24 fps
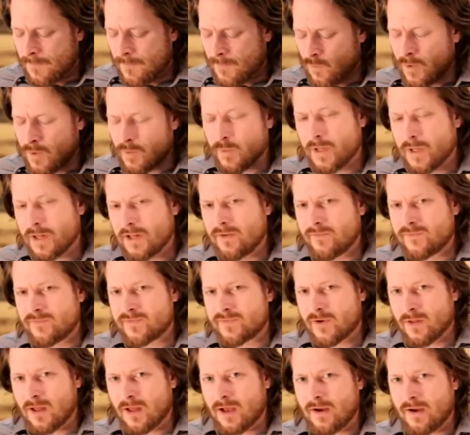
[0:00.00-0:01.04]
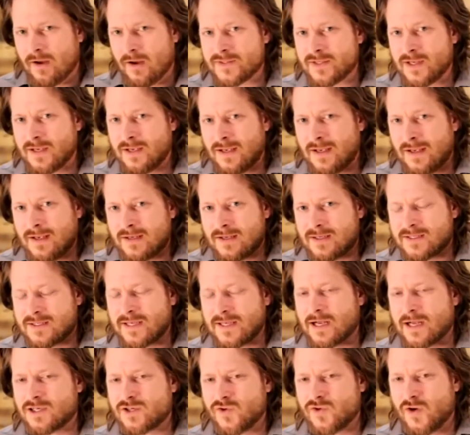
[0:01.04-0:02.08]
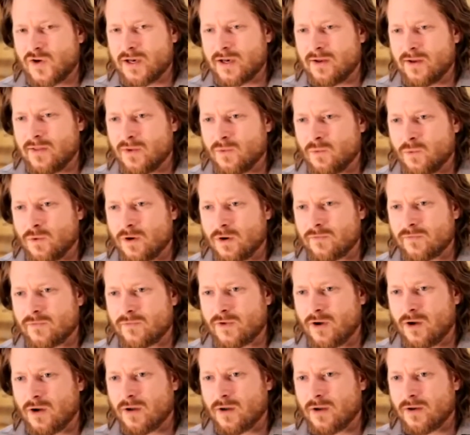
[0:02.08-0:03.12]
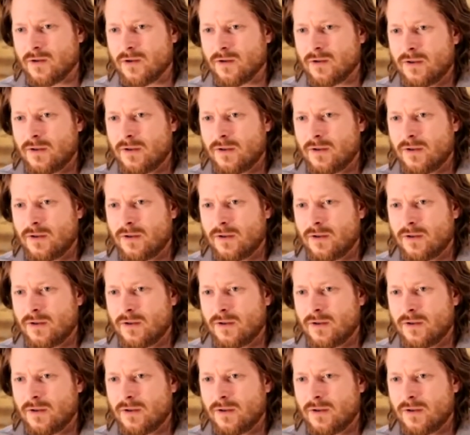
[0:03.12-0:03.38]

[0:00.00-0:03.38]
When we live our lives saturated in the word of God,